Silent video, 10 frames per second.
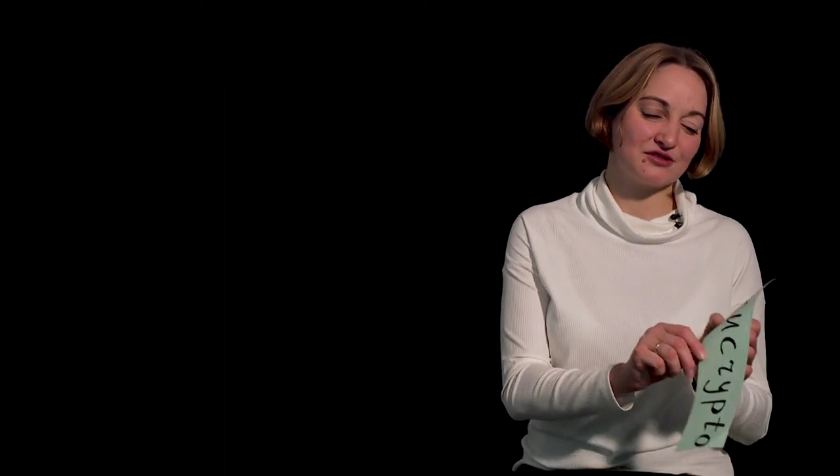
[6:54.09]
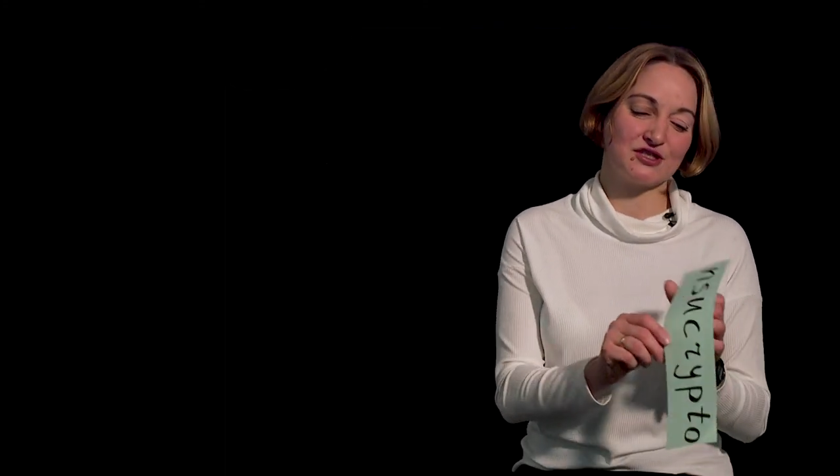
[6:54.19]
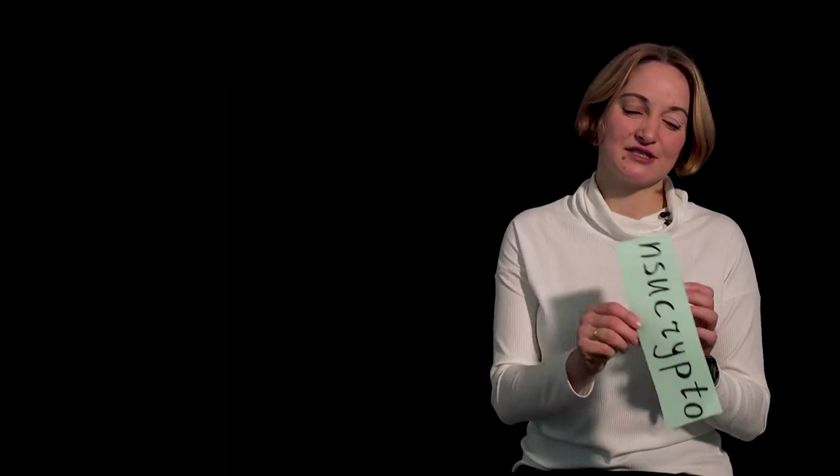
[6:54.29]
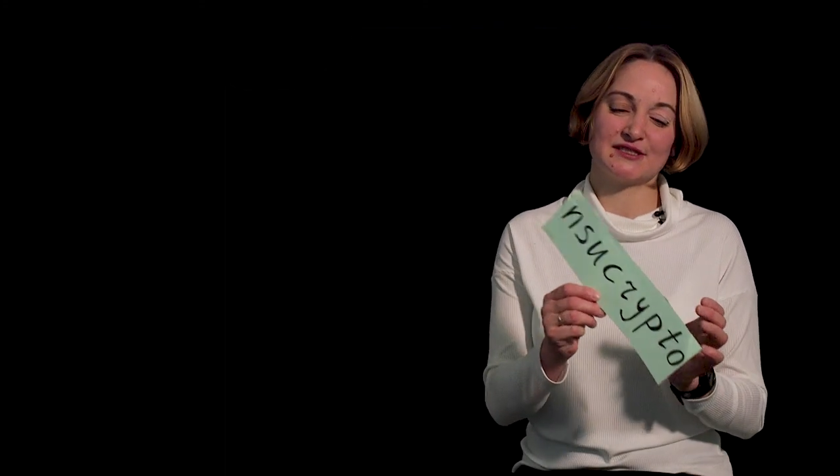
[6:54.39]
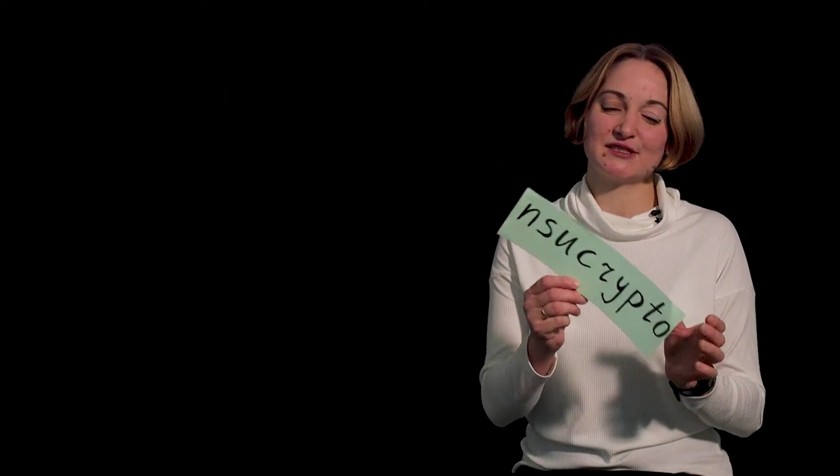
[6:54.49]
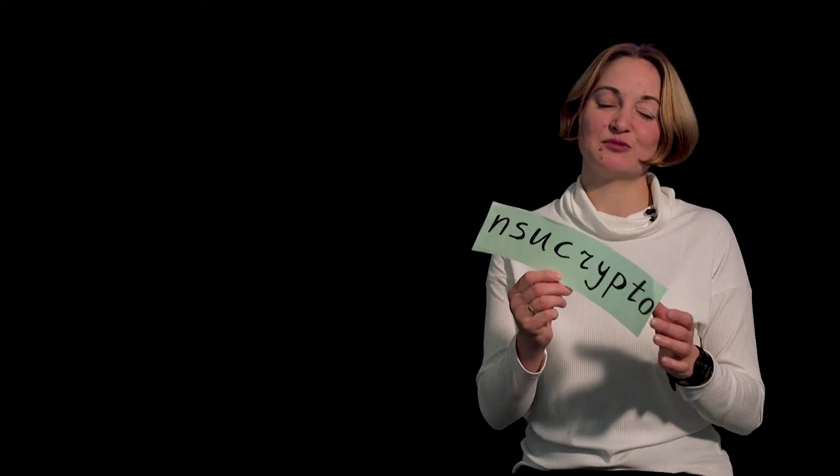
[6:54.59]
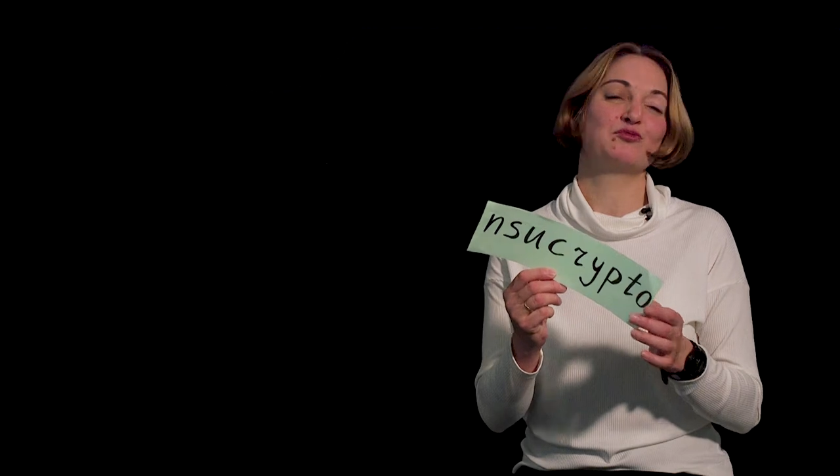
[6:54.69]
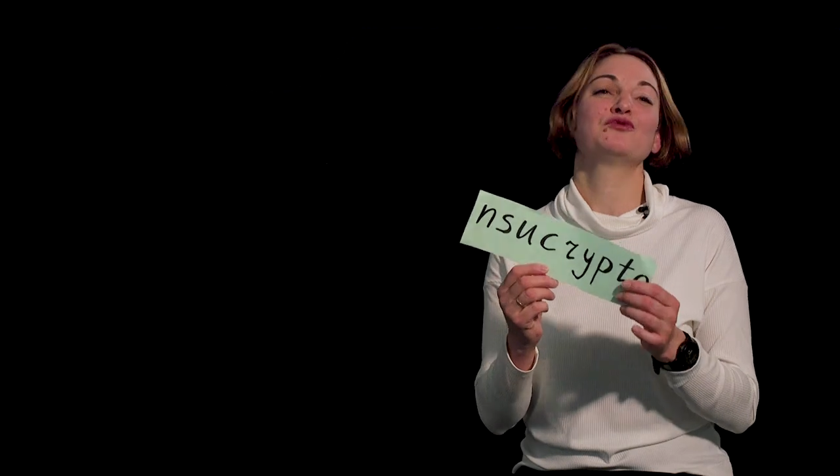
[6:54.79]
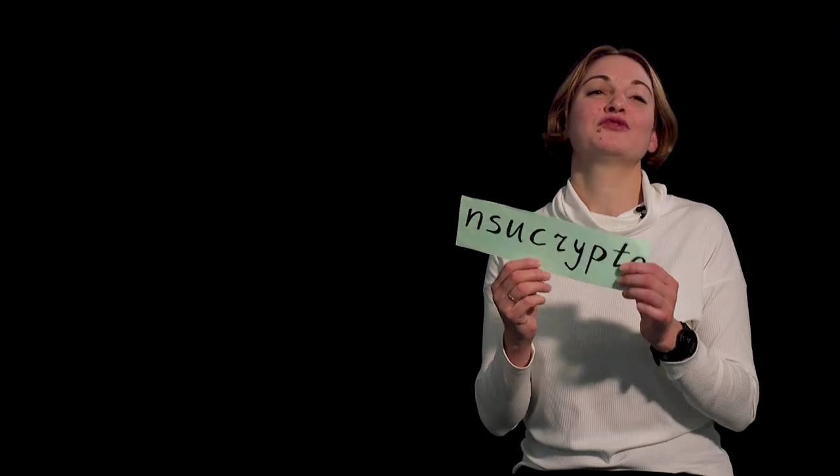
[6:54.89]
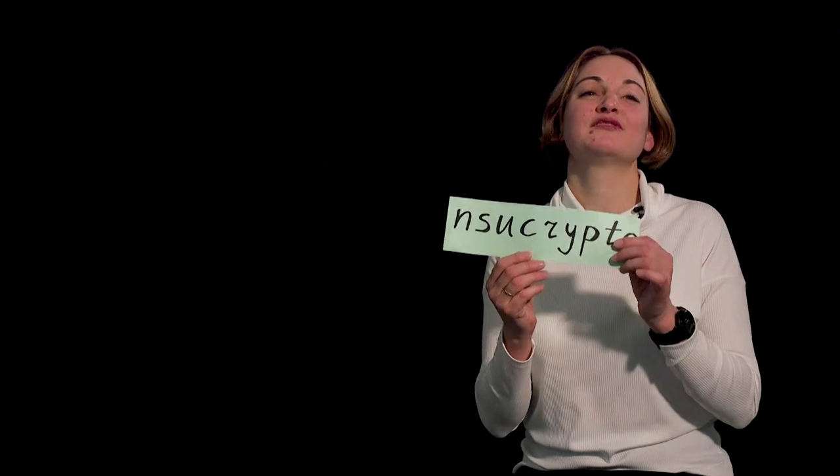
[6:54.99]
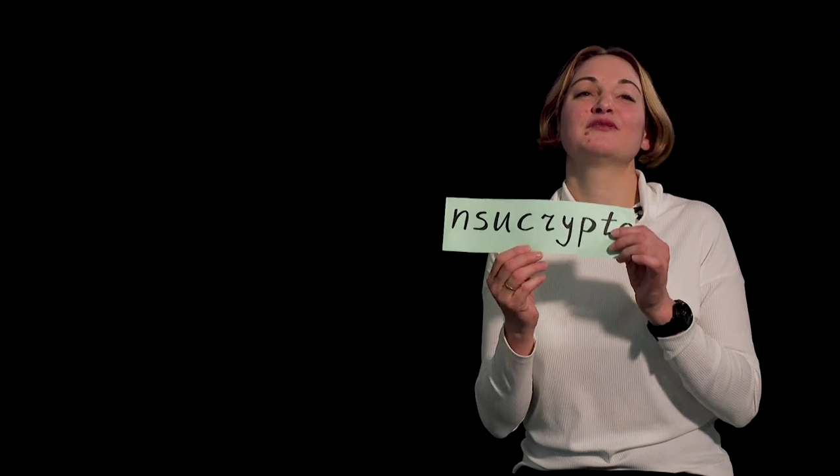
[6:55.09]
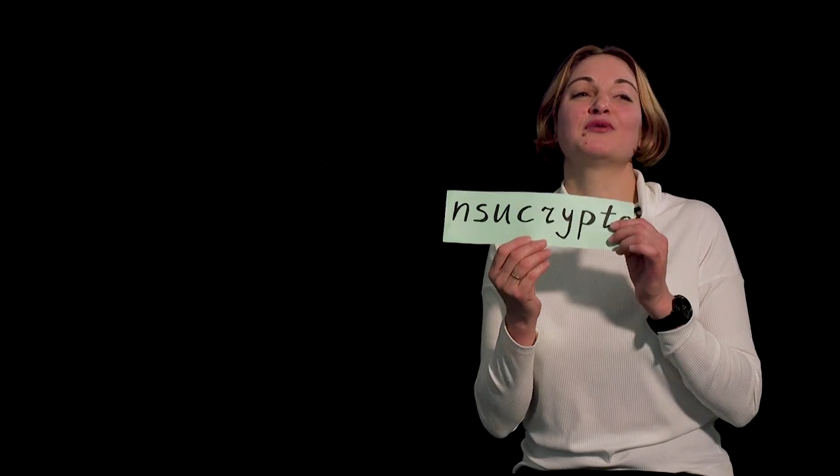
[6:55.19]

Just put in the